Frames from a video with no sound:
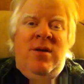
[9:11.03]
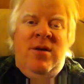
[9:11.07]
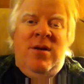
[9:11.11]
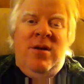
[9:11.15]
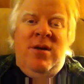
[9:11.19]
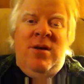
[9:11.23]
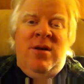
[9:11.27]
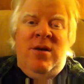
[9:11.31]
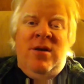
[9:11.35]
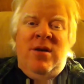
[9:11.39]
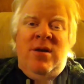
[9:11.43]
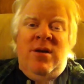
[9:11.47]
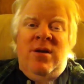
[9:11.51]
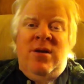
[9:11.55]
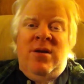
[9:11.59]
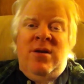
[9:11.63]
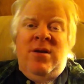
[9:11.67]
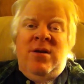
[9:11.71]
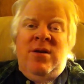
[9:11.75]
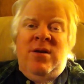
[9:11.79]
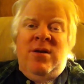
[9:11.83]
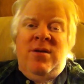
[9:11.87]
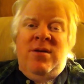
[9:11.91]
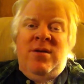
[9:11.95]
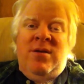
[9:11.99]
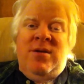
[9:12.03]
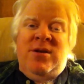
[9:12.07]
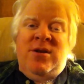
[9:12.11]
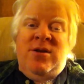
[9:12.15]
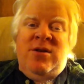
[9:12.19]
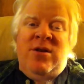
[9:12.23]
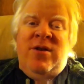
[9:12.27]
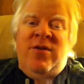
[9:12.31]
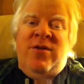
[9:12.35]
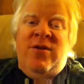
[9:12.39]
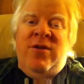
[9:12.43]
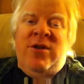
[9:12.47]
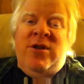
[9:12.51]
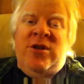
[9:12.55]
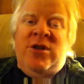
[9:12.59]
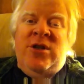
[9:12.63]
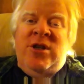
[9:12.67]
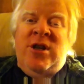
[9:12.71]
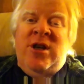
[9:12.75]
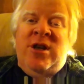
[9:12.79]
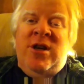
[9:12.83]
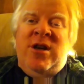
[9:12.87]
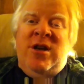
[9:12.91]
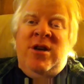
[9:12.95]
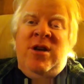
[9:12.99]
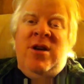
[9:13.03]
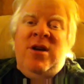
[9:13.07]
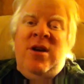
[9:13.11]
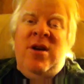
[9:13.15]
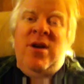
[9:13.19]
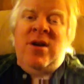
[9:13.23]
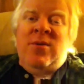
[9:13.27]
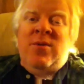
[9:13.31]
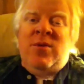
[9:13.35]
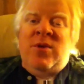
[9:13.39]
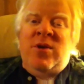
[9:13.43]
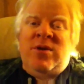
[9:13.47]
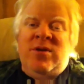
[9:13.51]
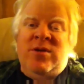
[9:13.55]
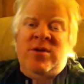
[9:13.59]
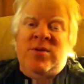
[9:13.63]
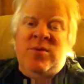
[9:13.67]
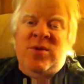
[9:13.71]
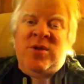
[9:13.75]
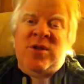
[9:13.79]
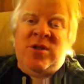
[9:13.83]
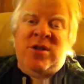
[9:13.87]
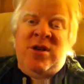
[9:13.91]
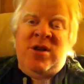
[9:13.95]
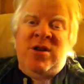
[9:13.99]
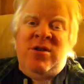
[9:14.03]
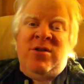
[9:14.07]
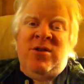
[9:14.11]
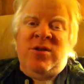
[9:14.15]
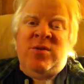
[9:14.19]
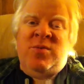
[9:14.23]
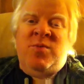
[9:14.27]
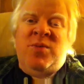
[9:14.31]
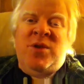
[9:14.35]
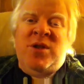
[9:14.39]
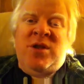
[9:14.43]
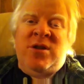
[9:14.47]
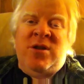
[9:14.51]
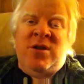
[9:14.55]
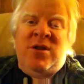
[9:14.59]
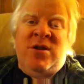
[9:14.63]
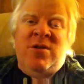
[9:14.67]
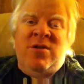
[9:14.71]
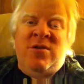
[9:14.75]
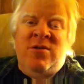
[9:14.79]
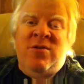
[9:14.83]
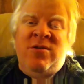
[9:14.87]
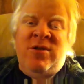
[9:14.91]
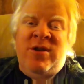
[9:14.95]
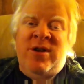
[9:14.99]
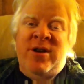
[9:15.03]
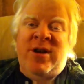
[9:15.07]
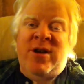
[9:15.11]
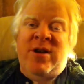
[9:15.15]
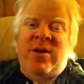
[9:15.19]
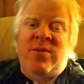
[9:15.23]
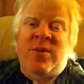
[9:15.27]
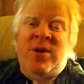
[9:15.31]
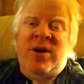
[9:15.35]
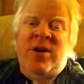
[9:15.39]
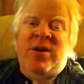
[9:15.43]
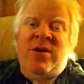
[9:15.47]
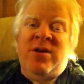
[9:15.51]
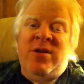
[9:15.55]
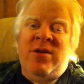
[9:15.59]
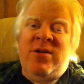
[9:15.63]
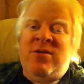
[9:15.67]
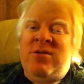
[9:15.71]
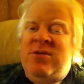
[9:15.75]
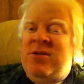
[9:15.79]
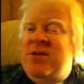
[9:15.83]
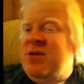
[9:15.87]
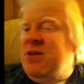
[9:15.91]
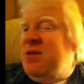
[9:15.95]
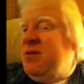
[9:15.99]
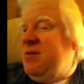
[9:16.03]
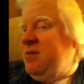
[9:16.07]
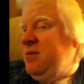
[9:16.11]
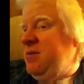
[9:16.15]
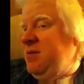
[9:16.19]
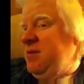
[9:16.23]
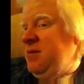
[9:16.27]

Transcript: And sorry for the shaking camera. This mosquito's bit the crud out of my knuckles.